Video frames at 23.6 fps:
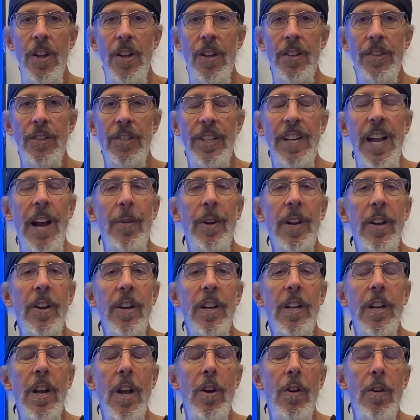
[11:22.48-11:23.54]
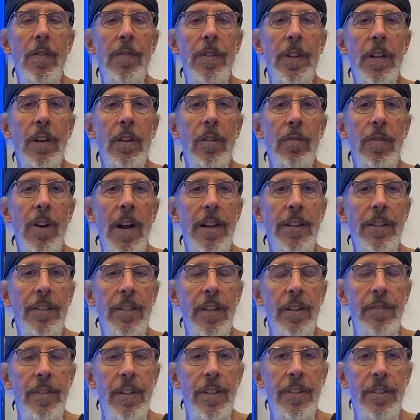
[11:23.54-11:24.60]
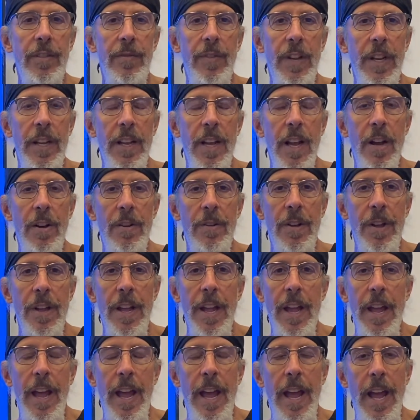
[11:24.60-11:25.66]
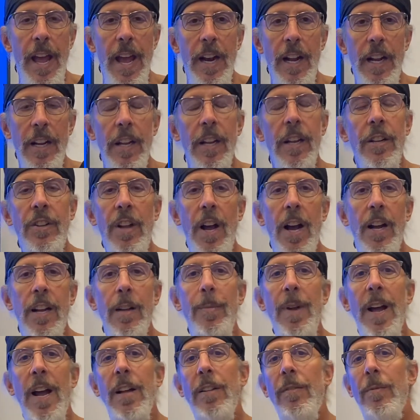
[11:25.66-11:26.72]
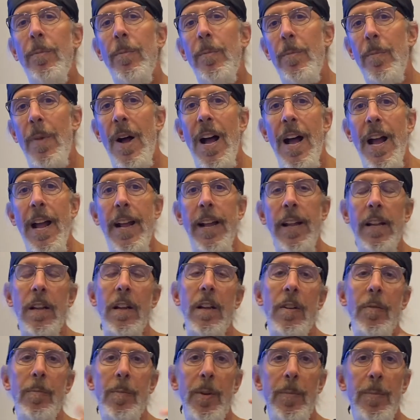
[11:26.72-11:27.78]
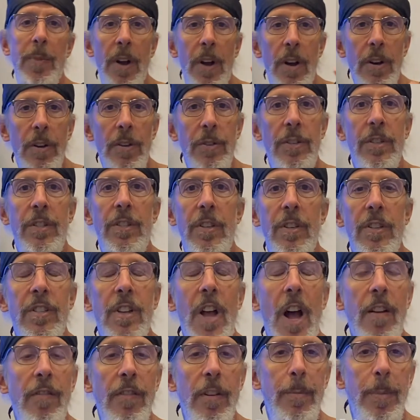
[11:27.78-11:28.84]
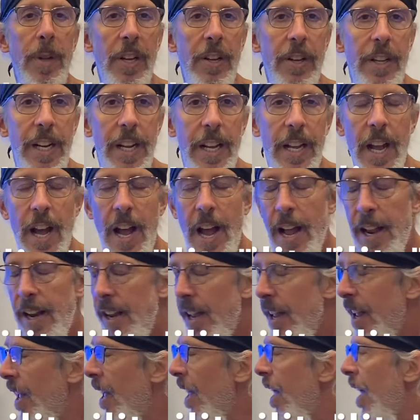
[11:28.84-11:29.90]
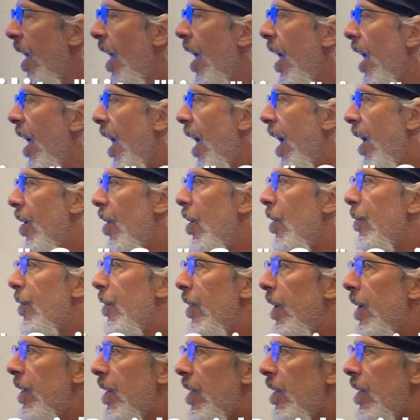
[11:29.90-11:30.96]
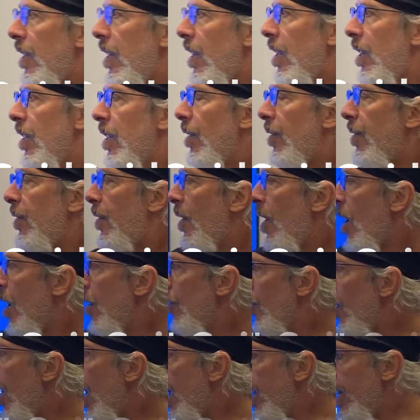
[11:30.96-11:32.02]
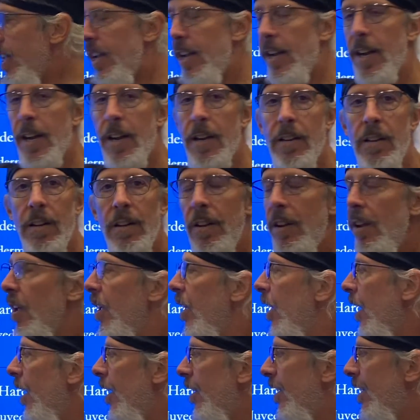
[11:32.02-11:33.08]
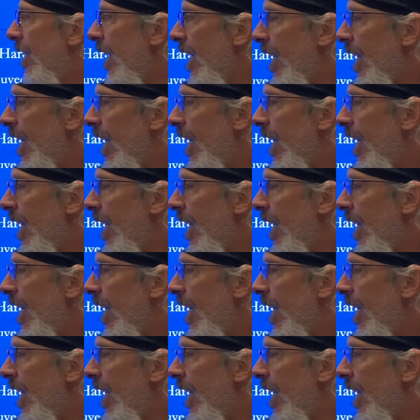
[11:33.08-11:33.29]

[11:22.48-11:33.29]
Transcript: So now we're going to go over the crux of this video, and I'm going to talk about my proposed dissolvability guide. And over at the far right here, it's the